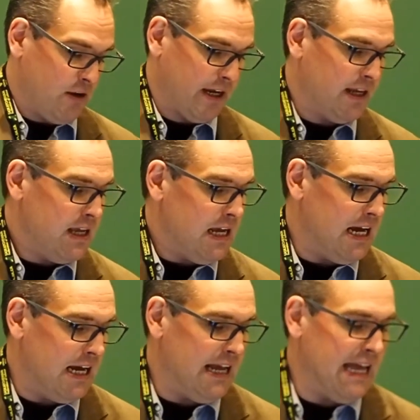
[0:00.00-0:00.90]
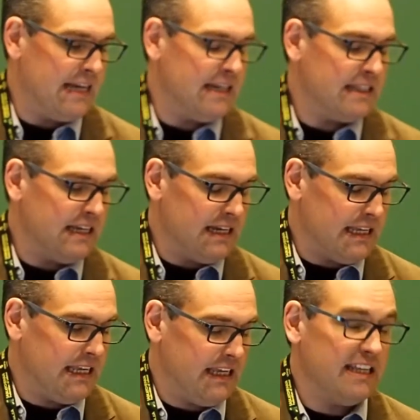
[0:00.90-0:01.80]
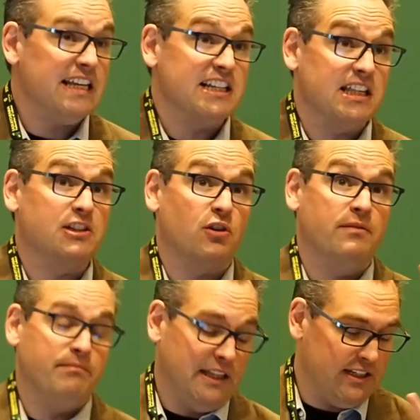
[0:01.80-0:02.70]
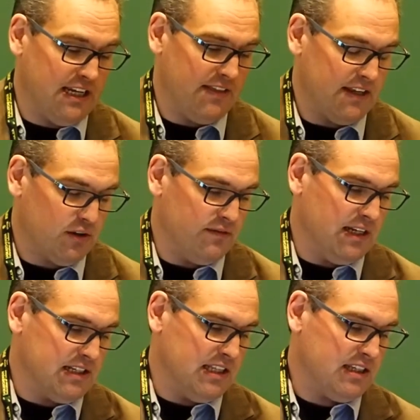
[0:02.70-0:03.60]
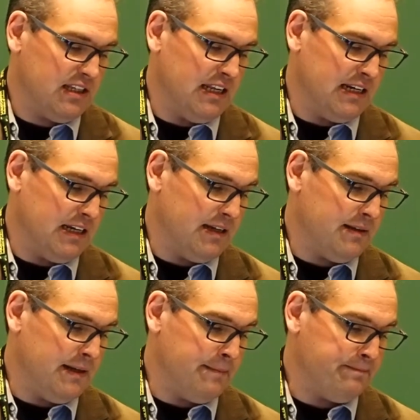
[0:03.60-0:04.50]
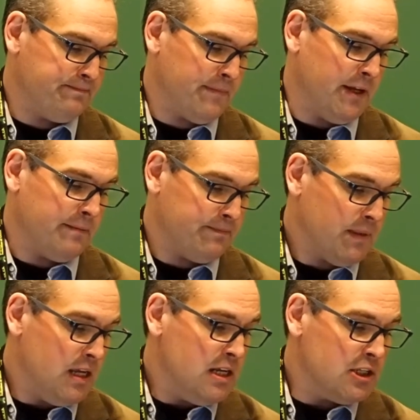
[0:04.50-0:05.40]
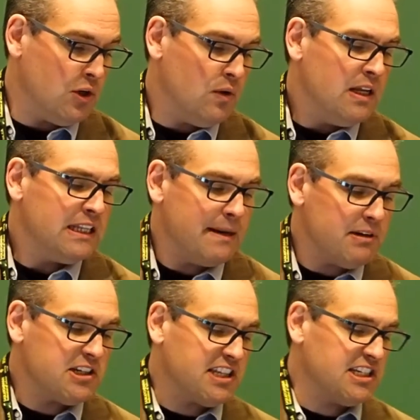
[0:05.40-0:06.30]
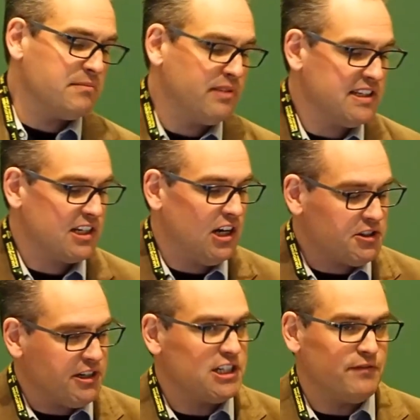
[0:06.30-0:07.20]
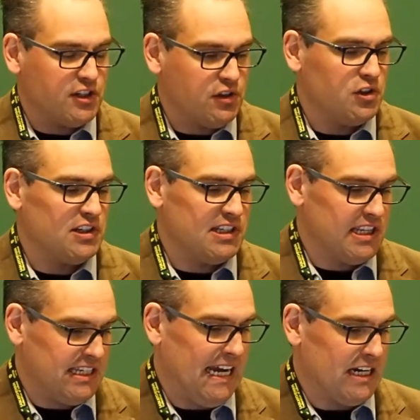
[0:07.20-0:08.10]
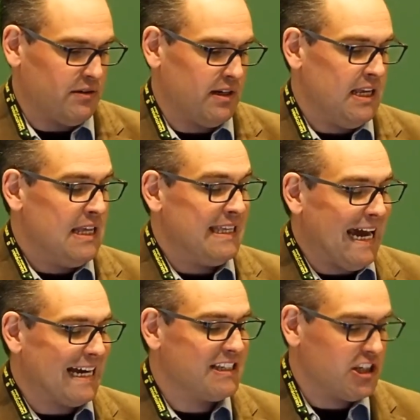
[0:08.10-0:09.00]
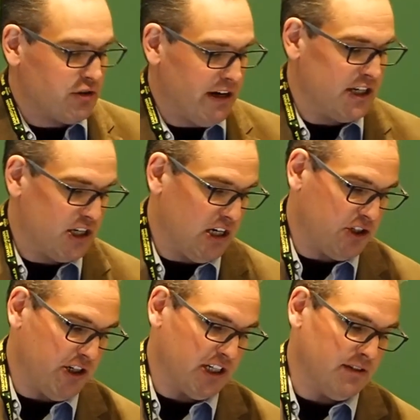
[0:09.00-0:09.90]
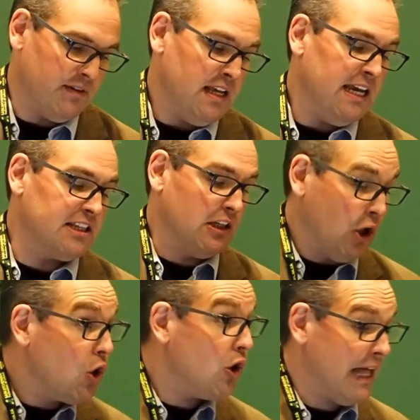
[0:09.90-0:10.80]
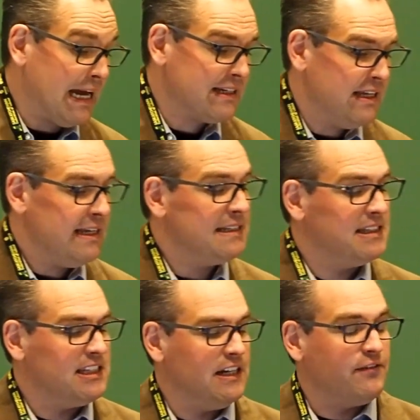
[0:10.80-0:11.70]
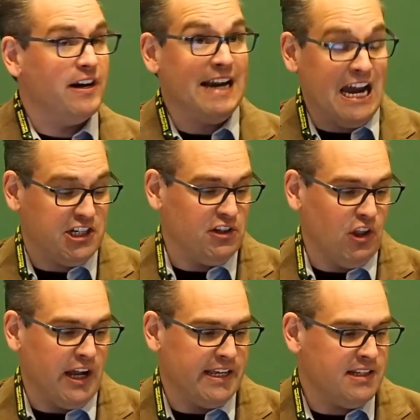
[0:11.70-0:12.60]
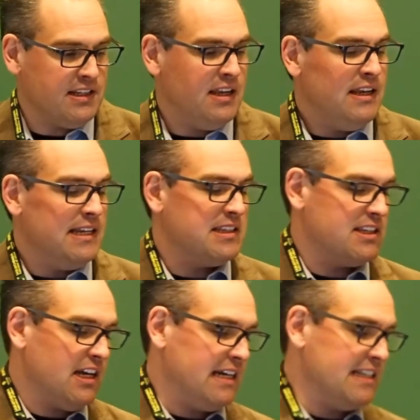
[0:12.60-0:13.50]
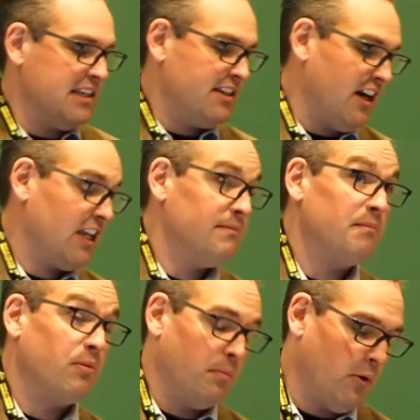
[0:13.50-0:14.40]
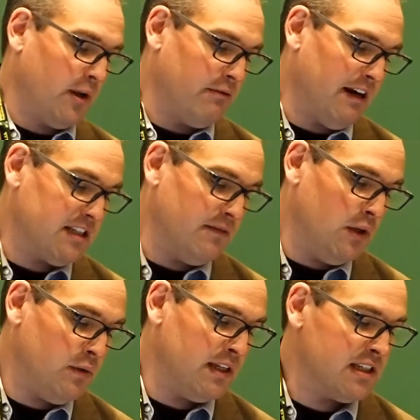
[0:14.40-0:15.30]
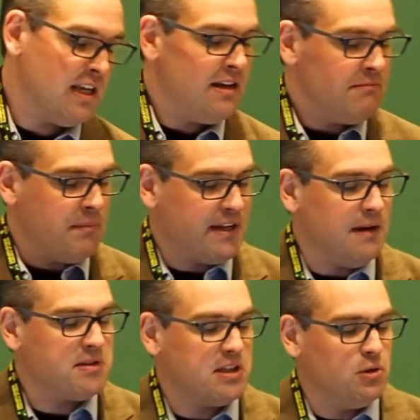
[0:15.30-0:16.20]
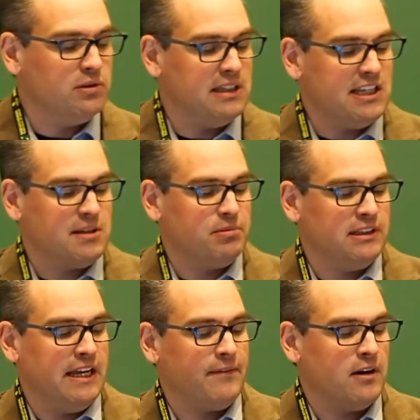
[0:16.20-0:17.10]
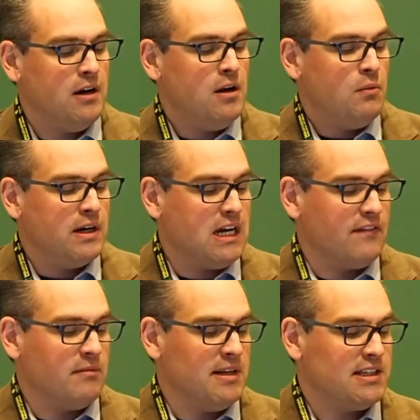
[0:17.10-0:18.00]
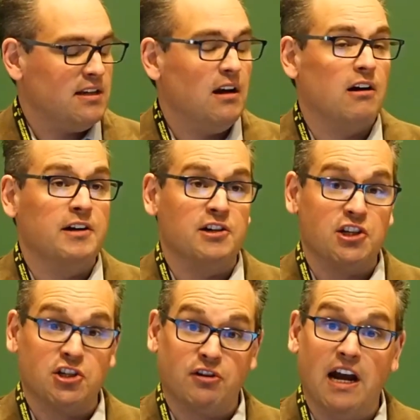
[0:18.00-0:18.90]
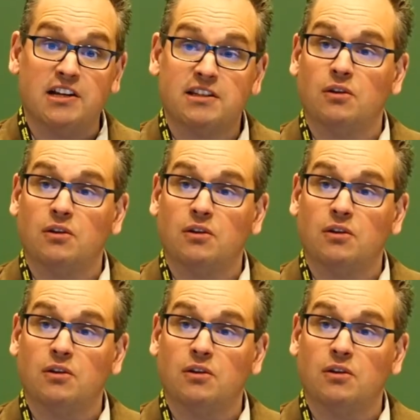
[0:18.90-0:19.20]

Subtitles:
Okay. And he is the sort of bloodshed that sort of does this. And yeah. So labor legislation plays a contradiction for socialists in Saskatchewan. The act's a strange contradiction. It's a local act. It's designed for a national audience. It's designed as a document promoting the rights of unions, but becomes a tool to discipline labor when governments are under stress.